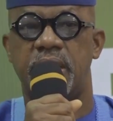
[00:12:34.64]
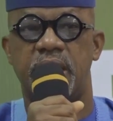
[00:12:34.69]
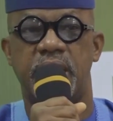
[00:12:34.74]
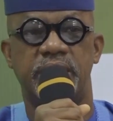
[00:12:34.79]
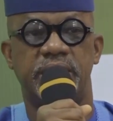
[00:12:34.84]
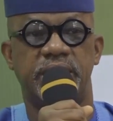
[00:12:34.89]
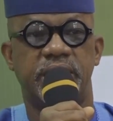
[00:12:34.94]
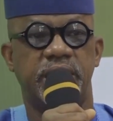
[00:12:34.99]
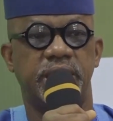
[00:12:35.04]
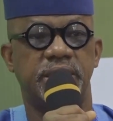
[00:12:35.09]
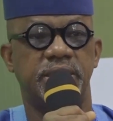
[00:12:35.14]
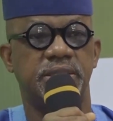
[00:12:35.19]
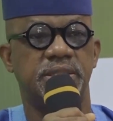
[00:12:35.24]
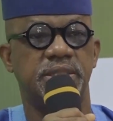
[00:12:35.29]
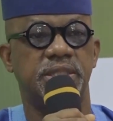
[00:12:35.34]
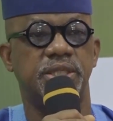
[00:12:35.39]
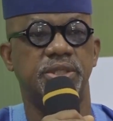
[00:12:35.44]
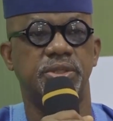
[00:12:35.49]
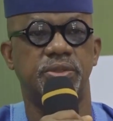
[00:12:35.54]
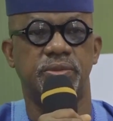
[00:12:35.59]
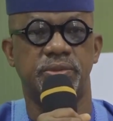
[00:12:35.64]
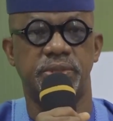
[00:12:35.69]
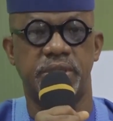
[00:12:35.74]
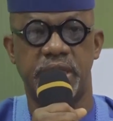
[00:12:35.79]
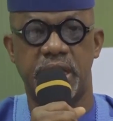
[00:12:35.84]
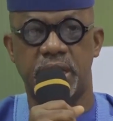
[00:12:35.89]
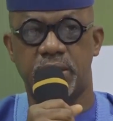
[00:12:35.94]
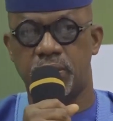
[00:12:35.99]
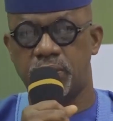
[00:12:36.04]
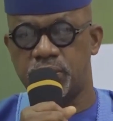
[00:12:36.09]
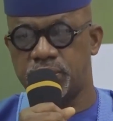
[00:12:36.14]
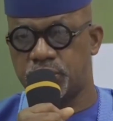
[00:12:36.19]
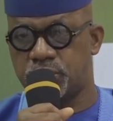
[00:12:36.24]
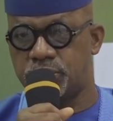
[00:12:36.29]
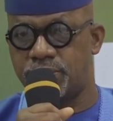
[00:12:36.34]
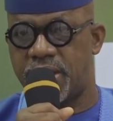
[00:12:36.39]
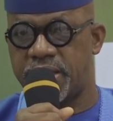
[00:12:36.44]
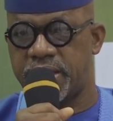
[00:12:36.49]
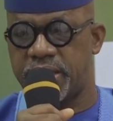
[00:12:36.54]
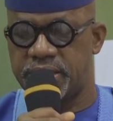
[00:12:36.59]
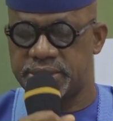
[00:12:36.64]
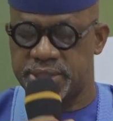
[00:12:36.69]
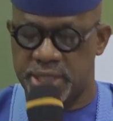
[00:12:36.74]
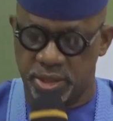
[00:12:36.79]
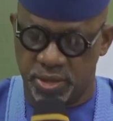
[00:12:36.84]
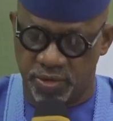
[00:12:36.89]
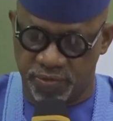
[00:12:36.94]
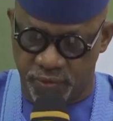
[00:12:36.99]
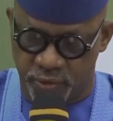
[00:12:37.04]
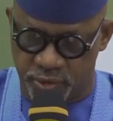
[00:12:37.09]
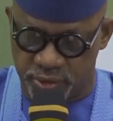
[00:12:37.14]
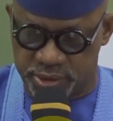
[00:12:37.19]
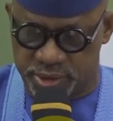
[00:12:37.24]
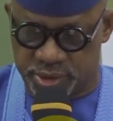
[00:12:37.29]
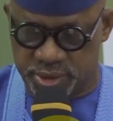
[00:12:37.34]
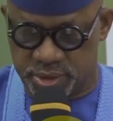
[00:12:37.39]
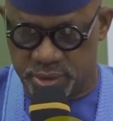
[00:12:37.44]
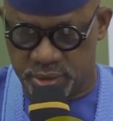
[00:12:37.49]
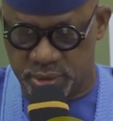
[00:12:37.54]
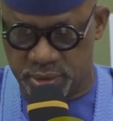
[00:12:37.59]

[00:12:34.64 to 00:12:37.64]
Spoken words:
and then, you know, they are close to market, and of course,